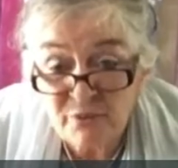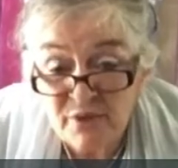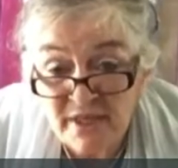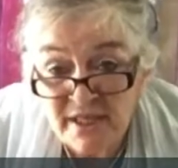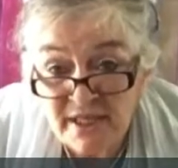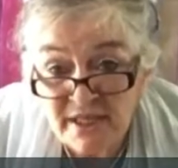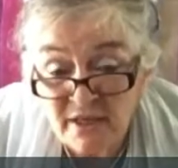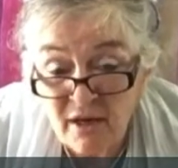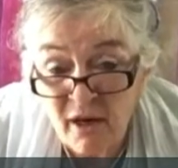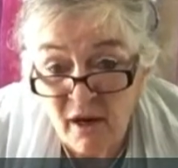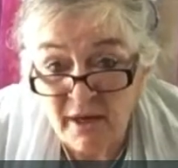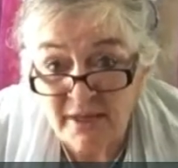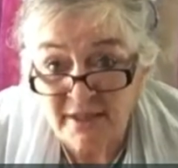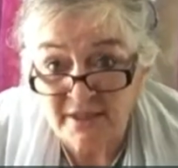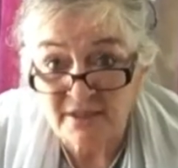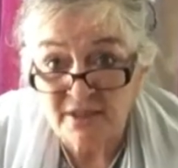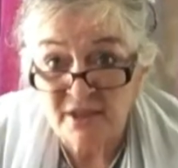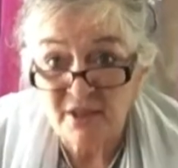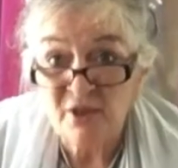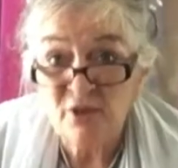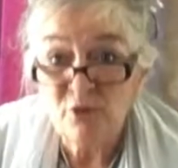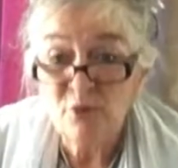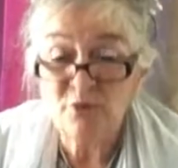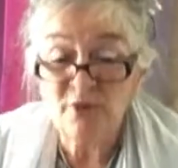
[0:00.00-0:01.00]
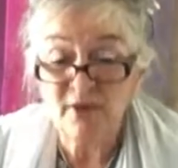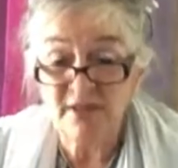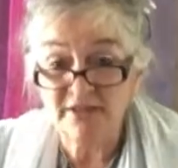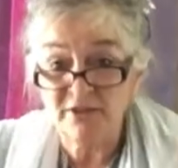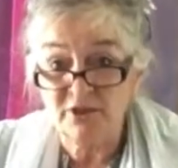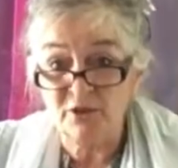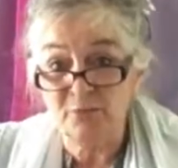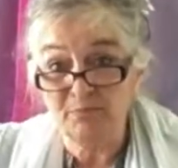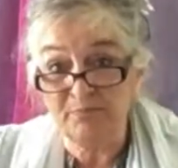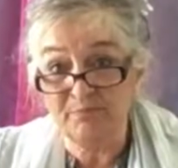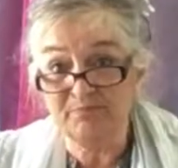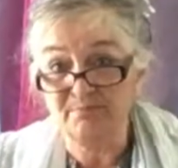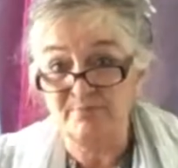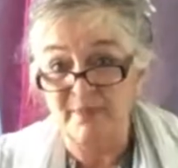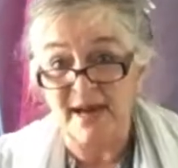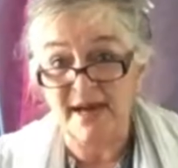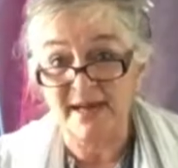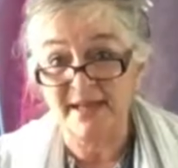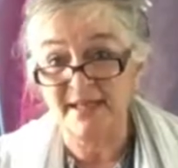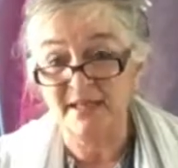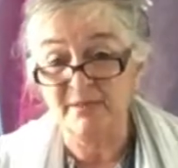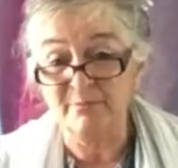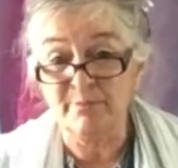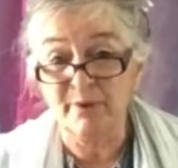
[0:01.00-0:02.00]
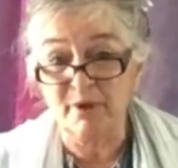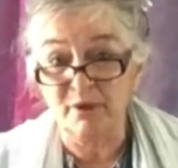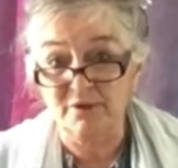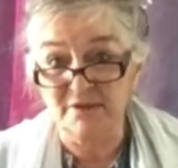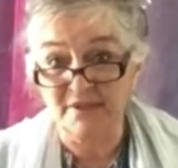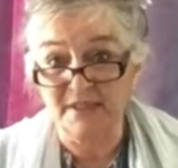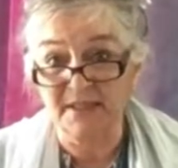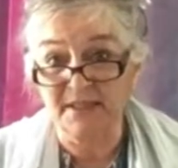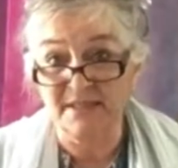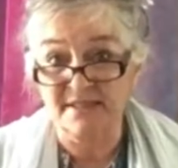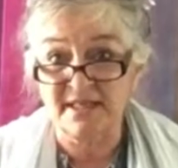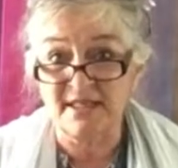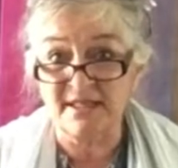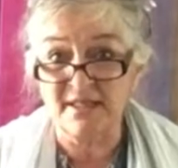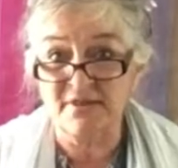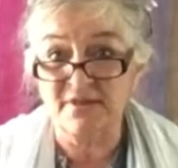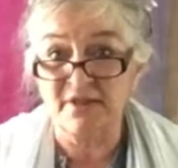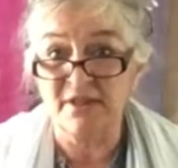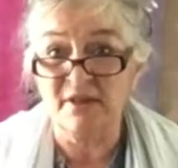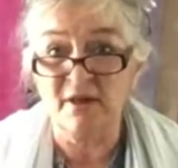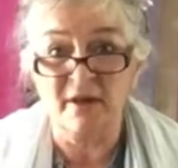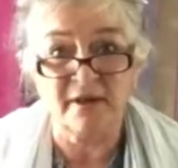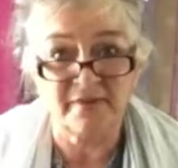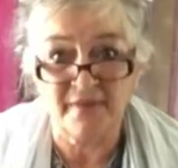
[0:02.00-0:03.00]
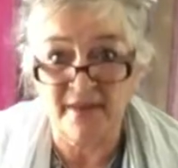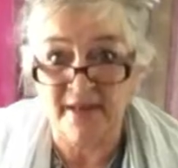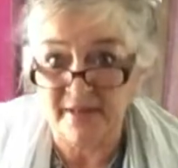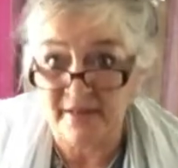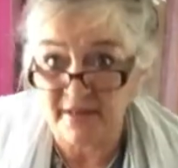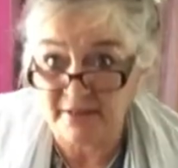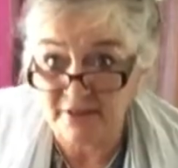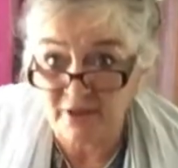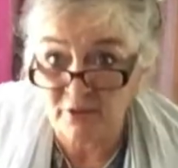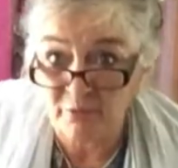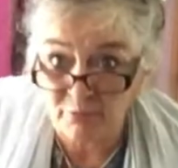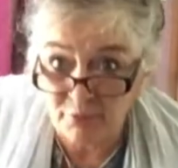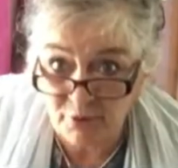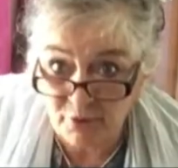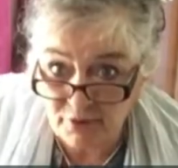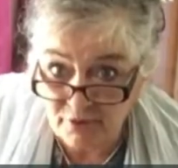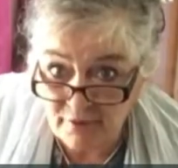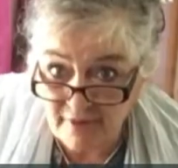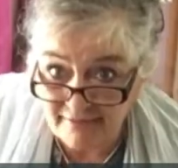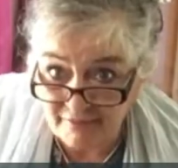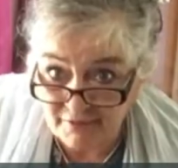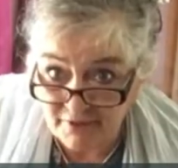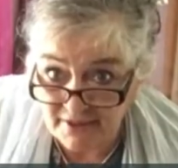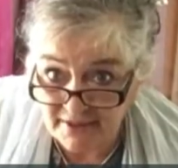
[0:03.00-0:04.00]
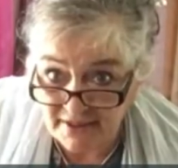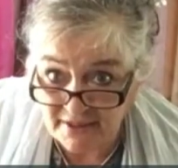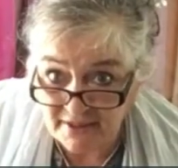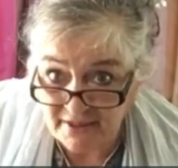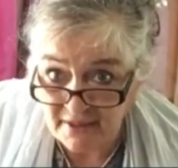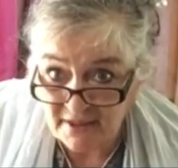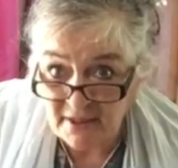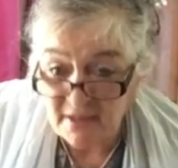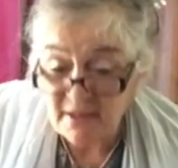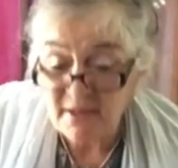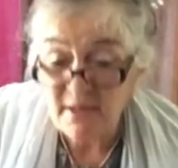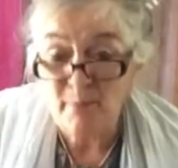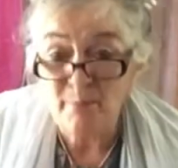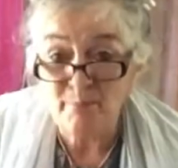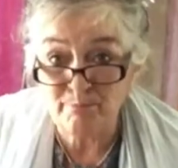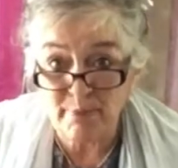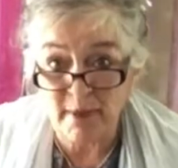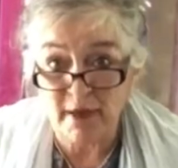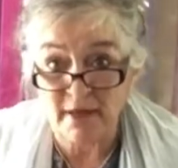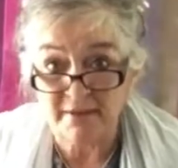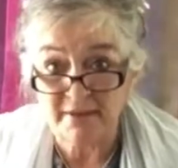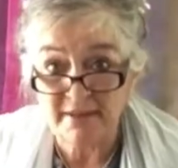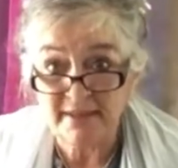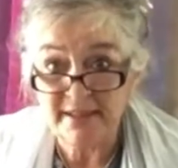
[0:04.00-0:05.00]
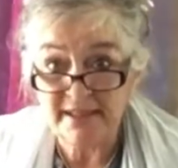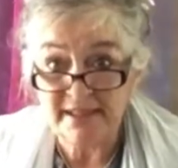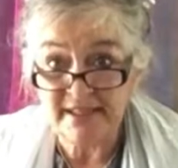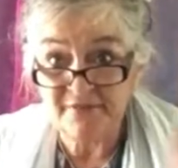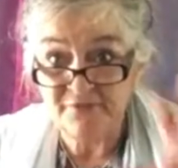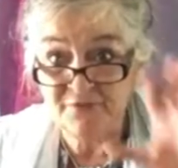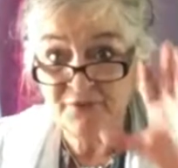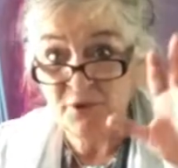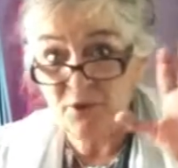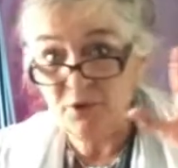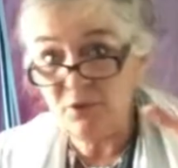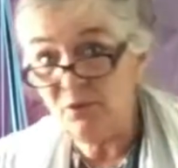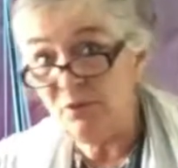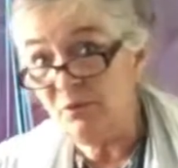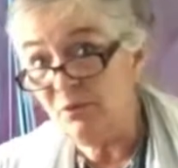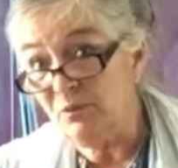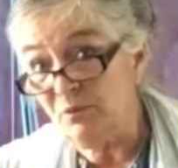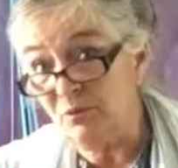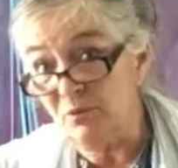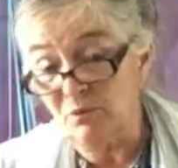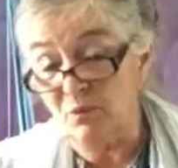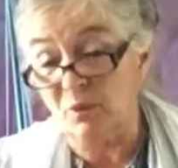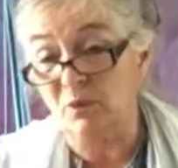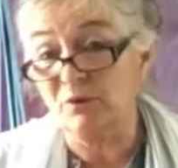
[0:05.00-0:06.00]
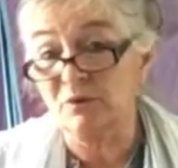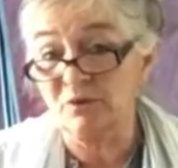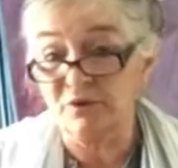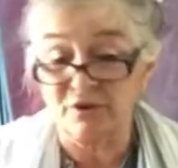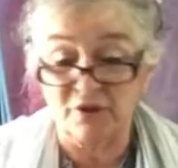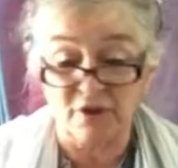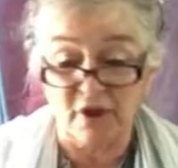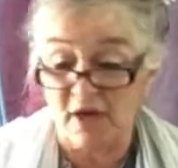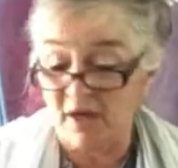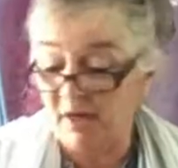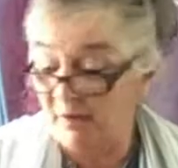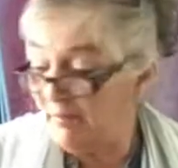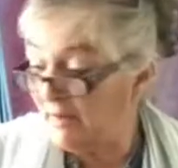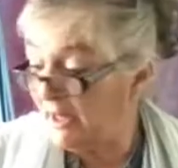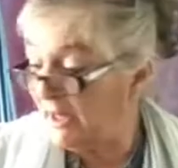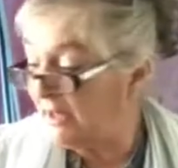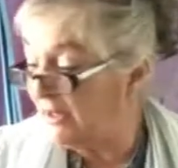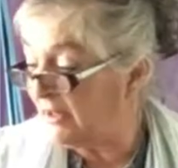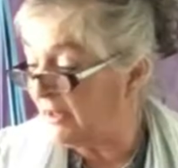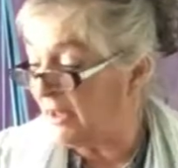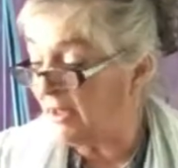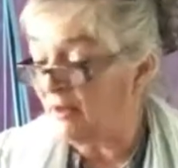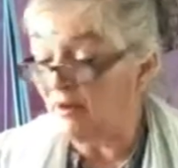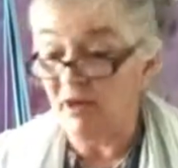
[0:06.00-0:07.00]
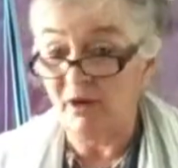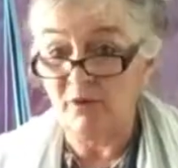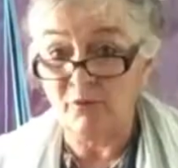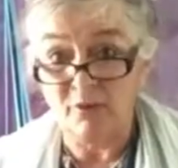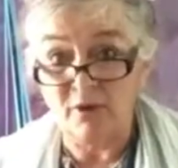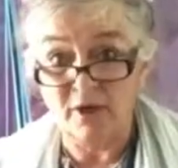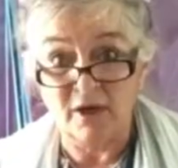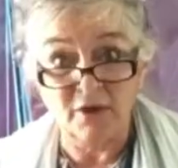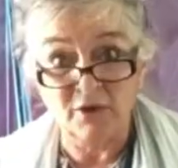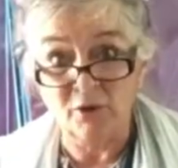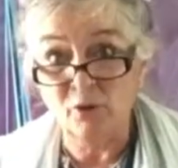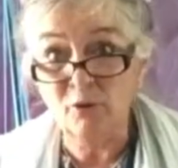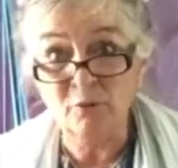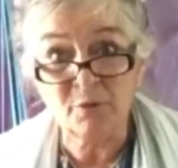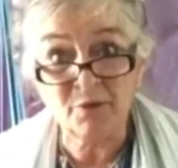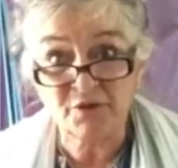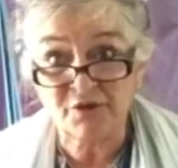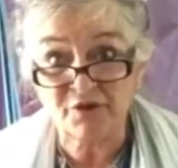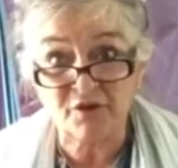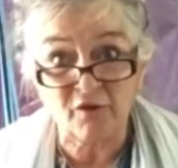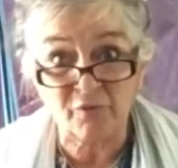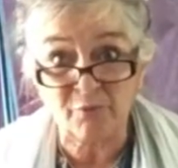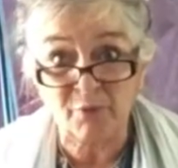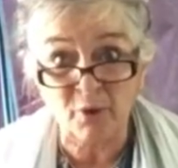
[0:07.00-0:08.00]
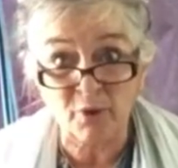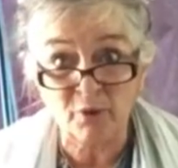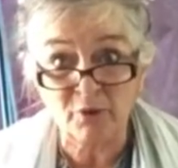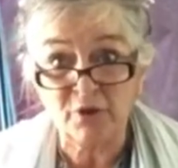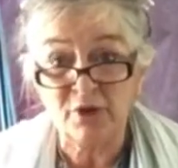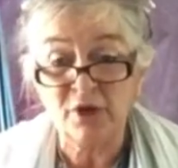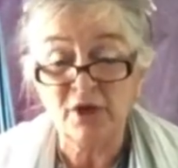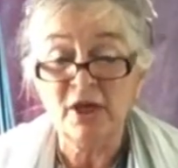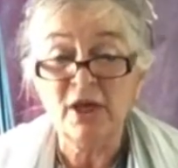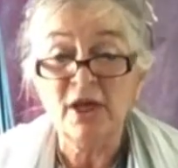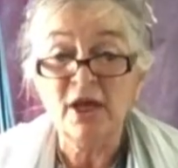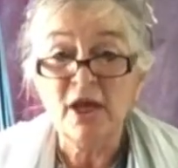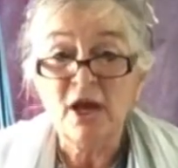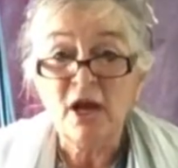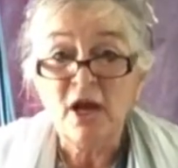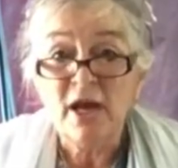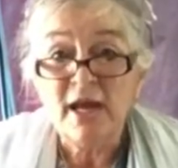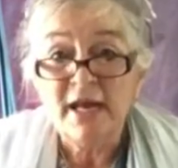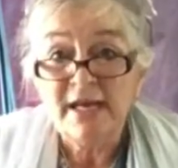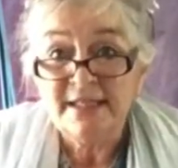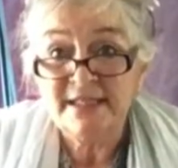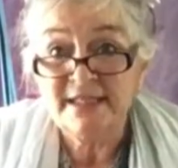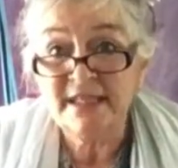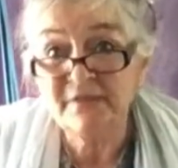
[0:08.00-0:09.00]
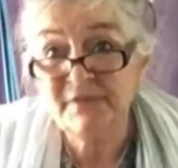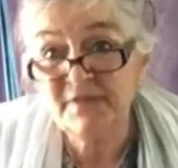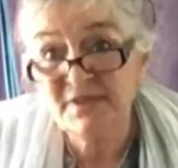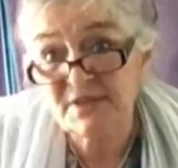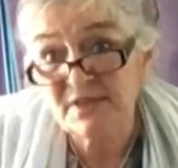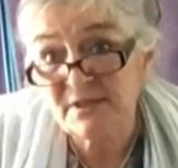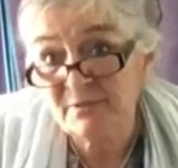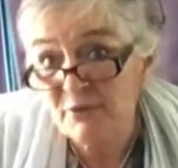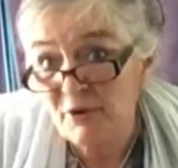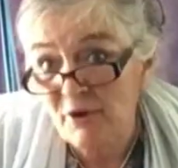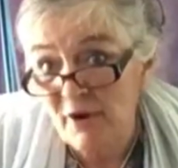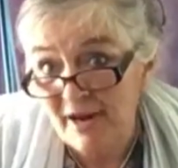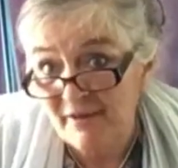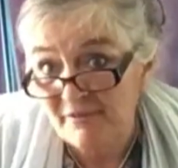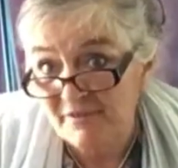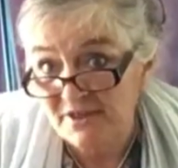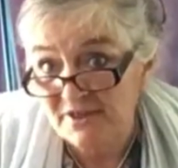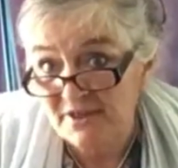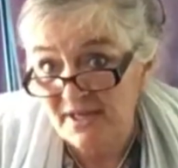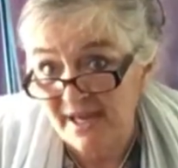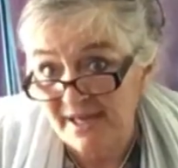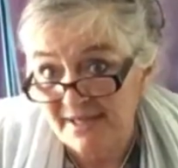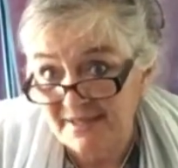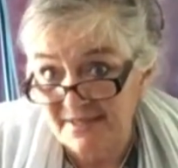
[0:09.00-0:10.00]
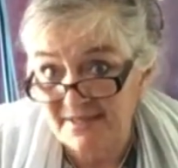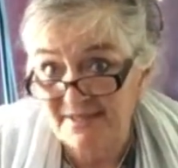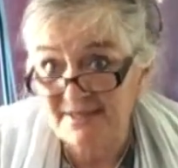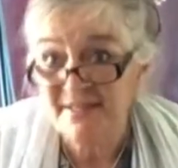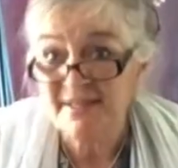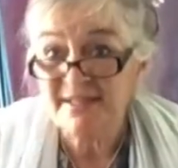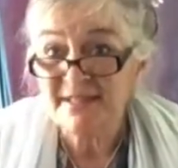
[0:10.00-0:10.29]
really light. When I do hanging baskets, anything like that, I don't put gravel in. But if you want a normal soft pot, give it some gravitas.